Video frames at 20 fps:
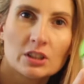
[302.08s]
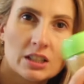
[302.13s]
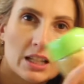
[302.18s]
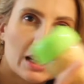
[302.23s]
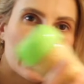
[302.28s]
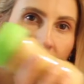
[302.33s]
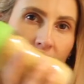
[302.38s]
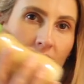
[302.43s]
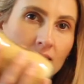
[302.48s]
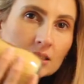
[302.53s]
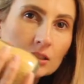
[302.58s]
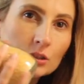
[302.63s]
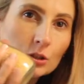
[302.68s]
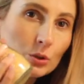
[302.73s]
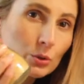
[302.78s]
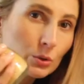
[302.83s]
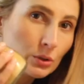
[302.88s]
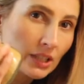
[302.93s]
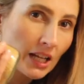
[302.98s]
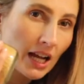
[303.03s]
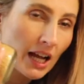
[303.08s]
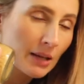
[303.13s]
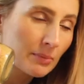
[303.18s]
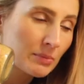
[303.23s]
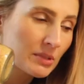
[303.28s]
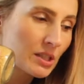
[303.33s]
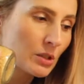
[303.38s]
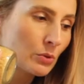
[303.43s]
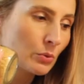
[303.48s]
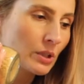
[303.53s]
the last two
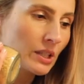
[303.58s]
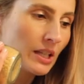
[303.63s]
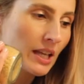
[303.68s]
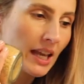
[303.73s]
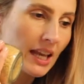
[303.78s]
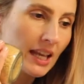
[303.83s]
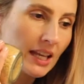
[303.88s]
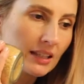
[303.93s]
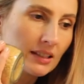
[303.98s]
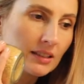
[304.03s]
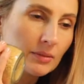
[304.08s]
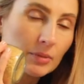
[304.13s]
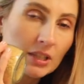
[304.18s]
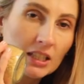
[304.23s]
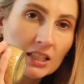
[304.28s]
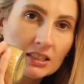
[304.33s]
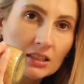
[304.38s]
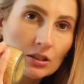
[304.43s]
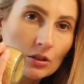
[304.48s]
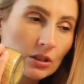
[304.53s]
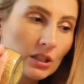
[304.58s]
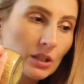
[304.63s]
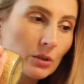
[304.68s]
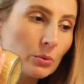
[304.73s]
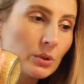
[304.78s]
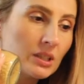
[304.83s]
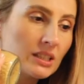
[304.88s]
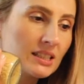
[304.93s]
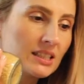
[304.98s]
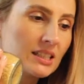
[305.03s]
times we ate
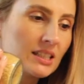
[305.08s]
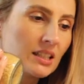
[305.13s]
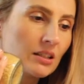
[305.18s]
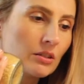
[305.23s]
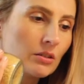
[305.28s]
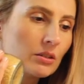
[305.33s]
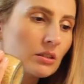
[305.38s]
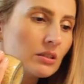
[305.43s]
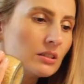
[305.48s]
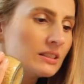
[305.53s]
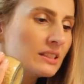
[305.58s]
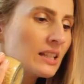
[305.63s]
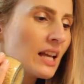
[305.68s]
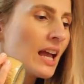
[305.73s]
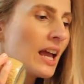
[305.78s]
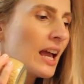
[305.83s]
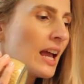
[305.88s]
minestrone with cereals,